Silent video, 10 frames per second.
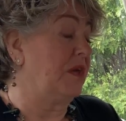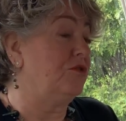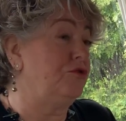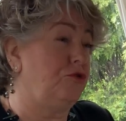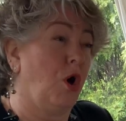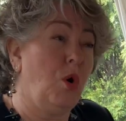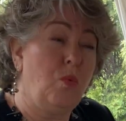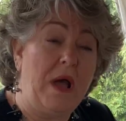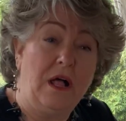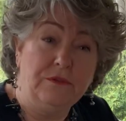so
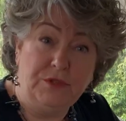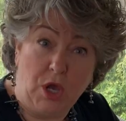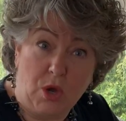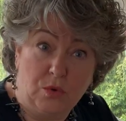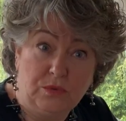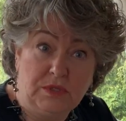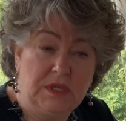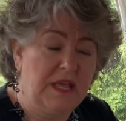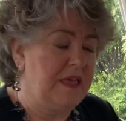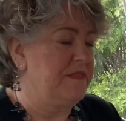well known
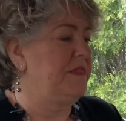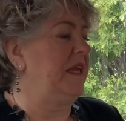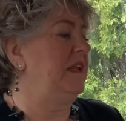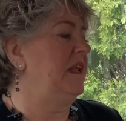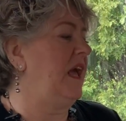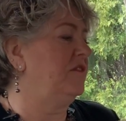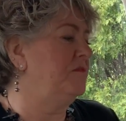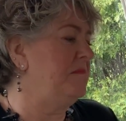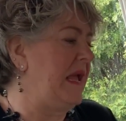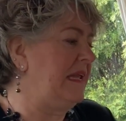that it has
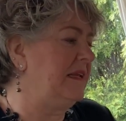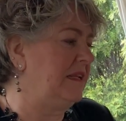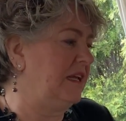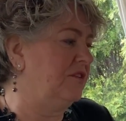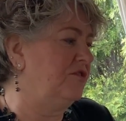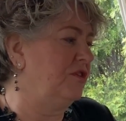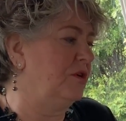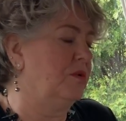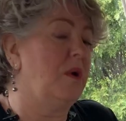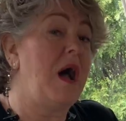made it
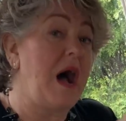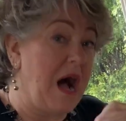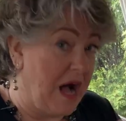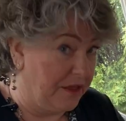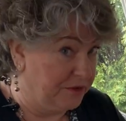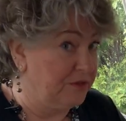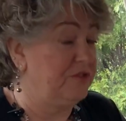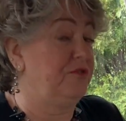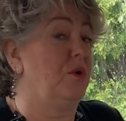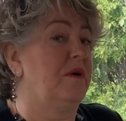into other
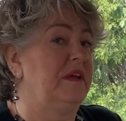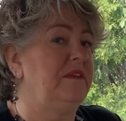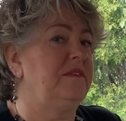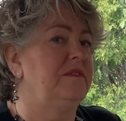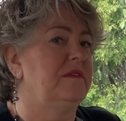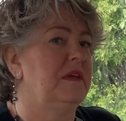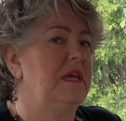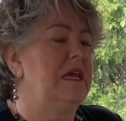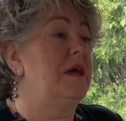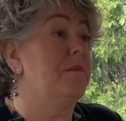stories,
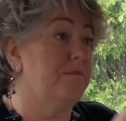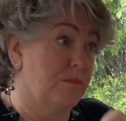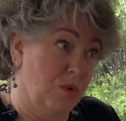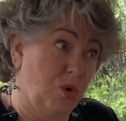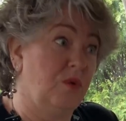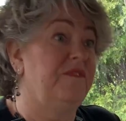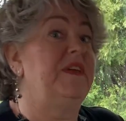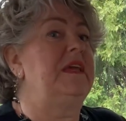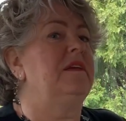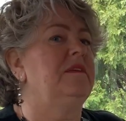
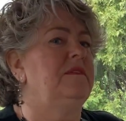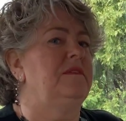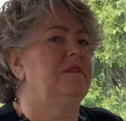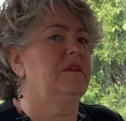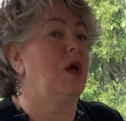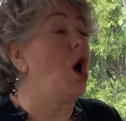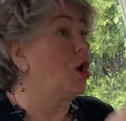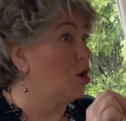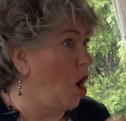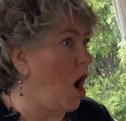movies,
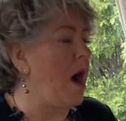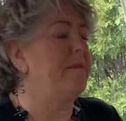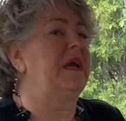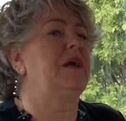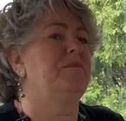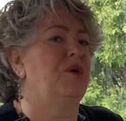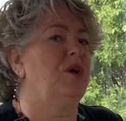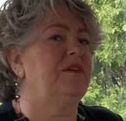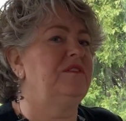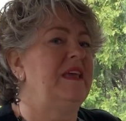comic
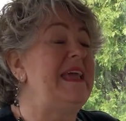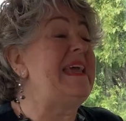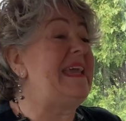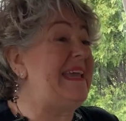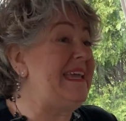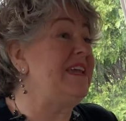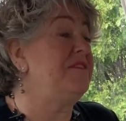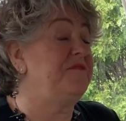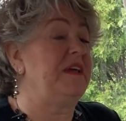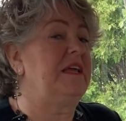books,
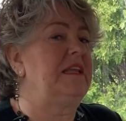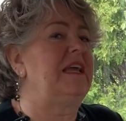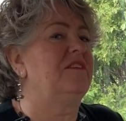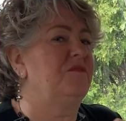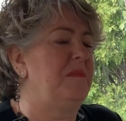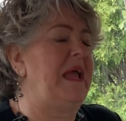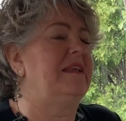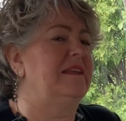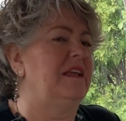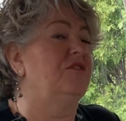even it's
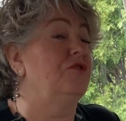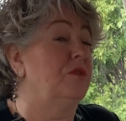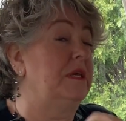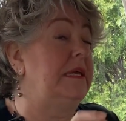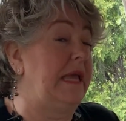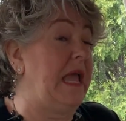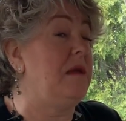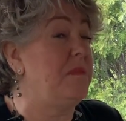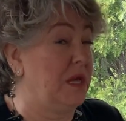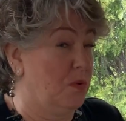made it into the
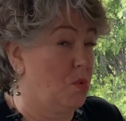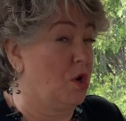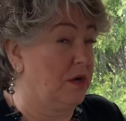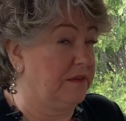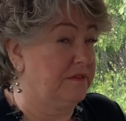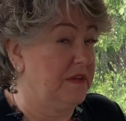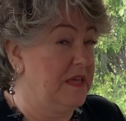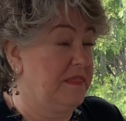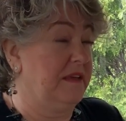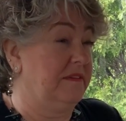gaming world.
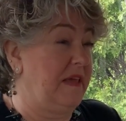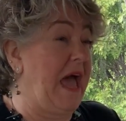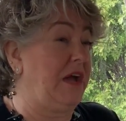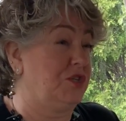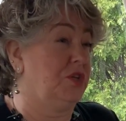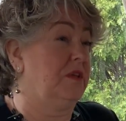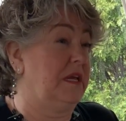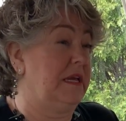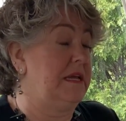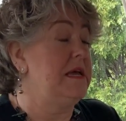There's
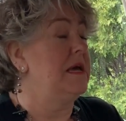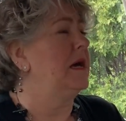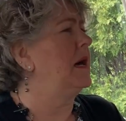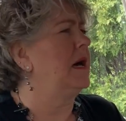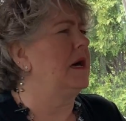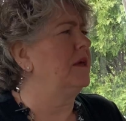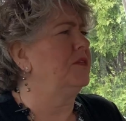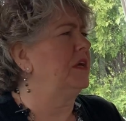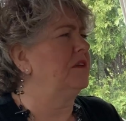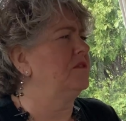actually, I
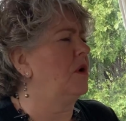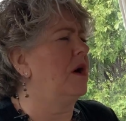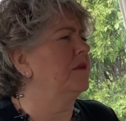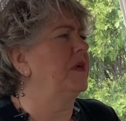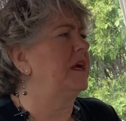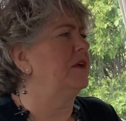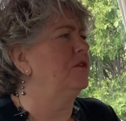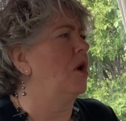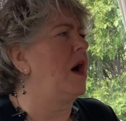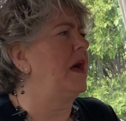think it's called like a
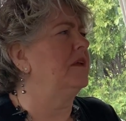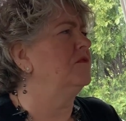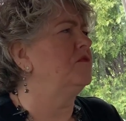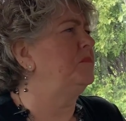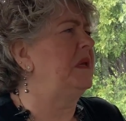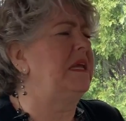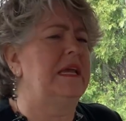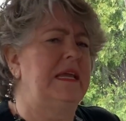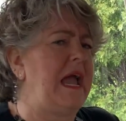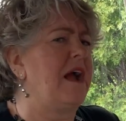
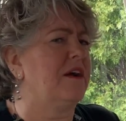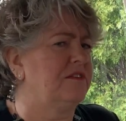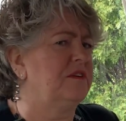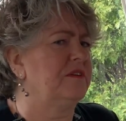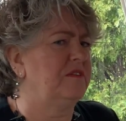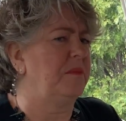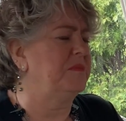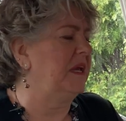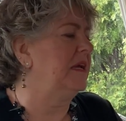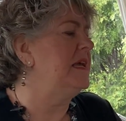non-speaking character or
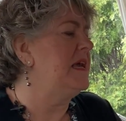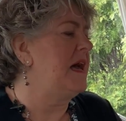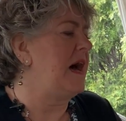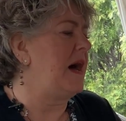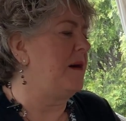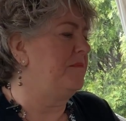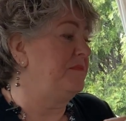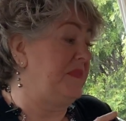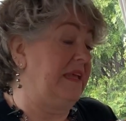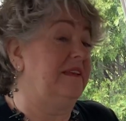something
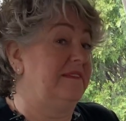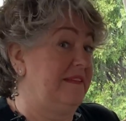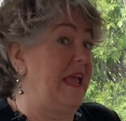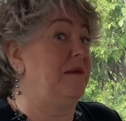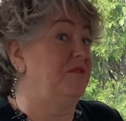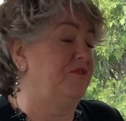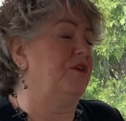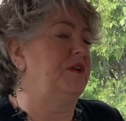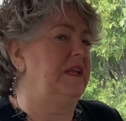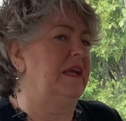that is named
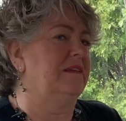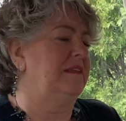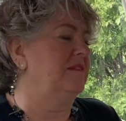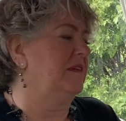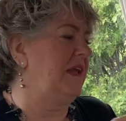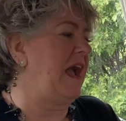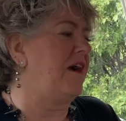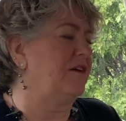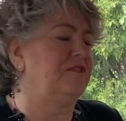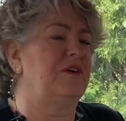Ferdinand. There's a
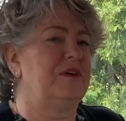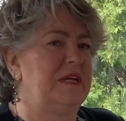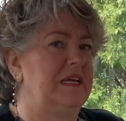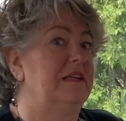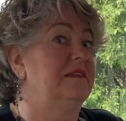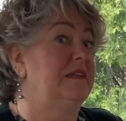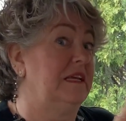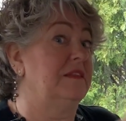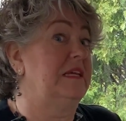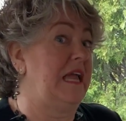character in
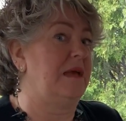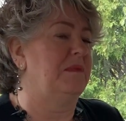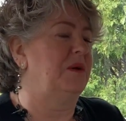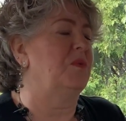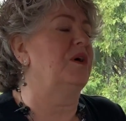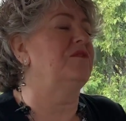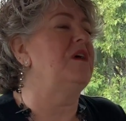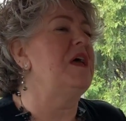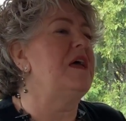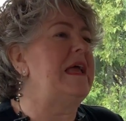the gaming world.
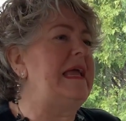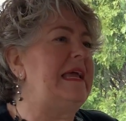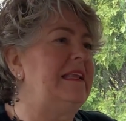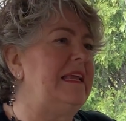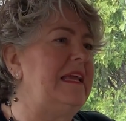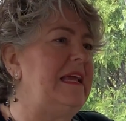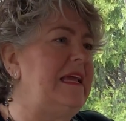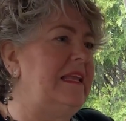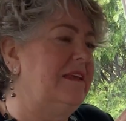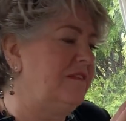It
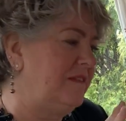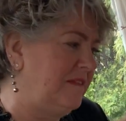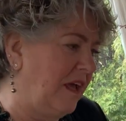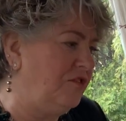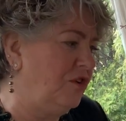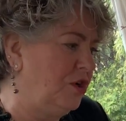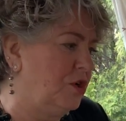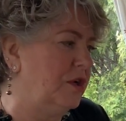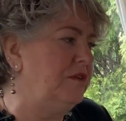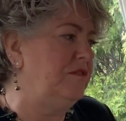is such a
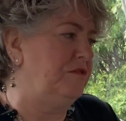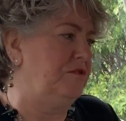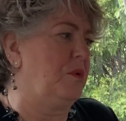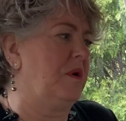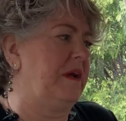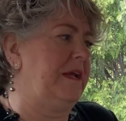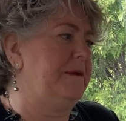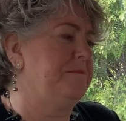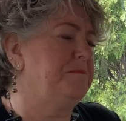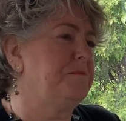good story,
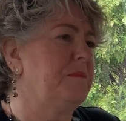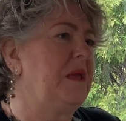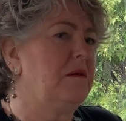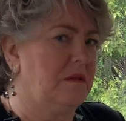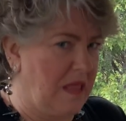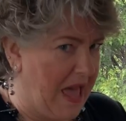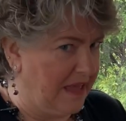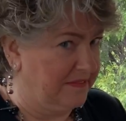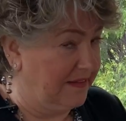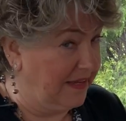
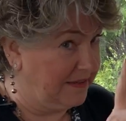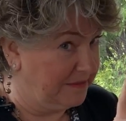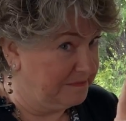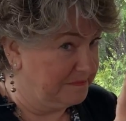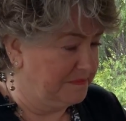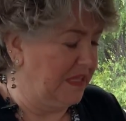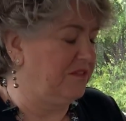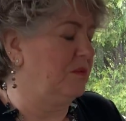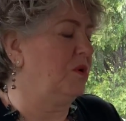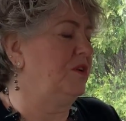classic,
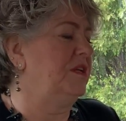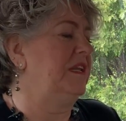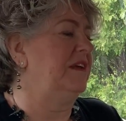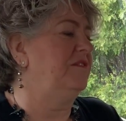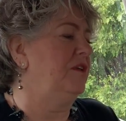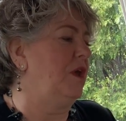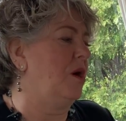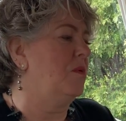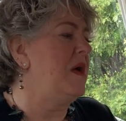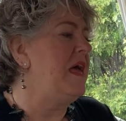that's a word you need to
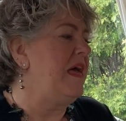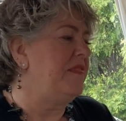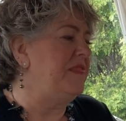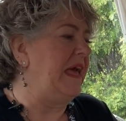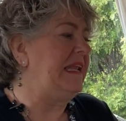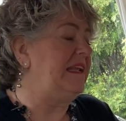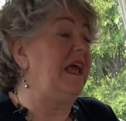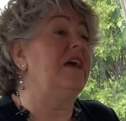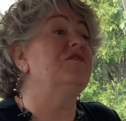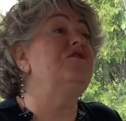know, that
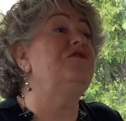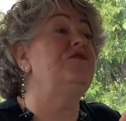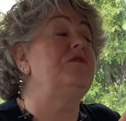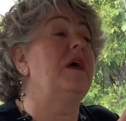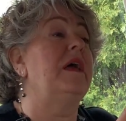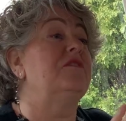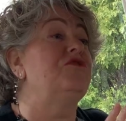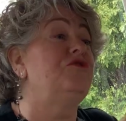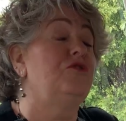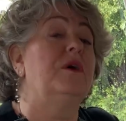it
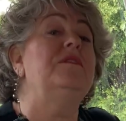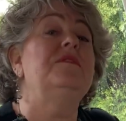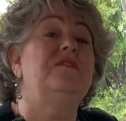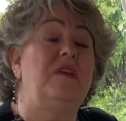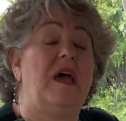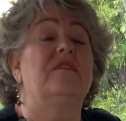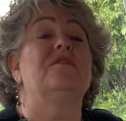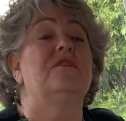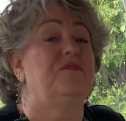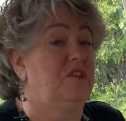stood the
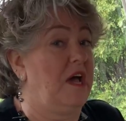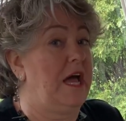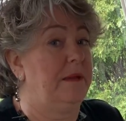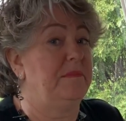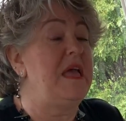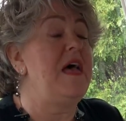test of time.